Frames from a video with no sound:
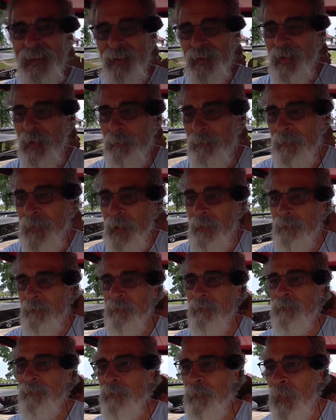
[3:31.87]
They
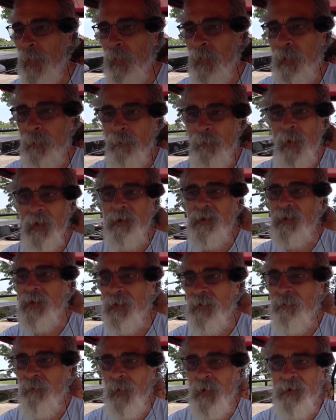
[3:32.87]
pulled a bunch of
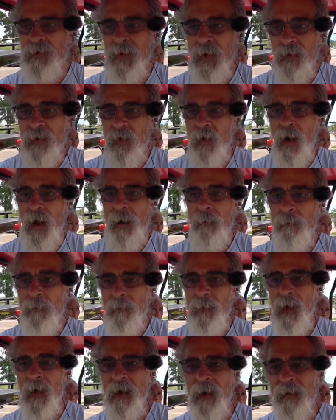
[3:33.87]
crap.
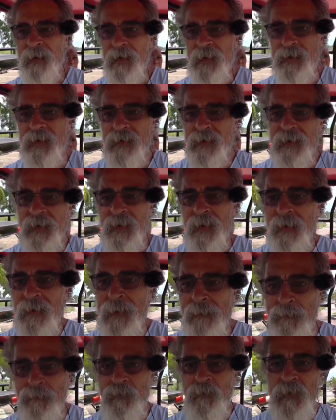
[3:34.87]
These
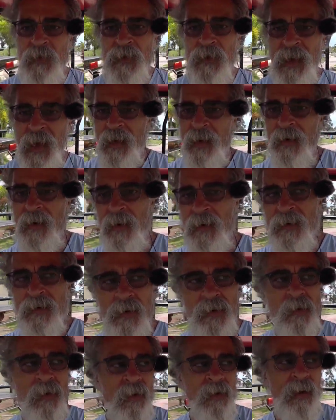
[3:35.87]
senators.
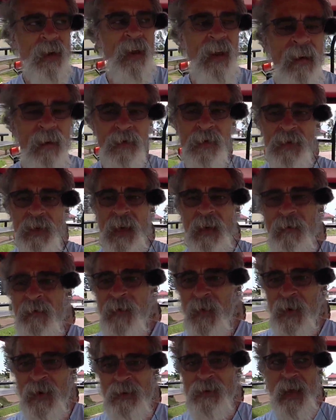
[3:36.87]
You look at AOC,
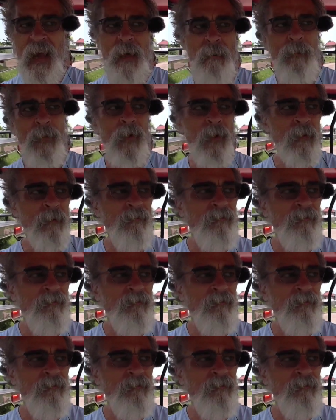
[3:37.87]
for example.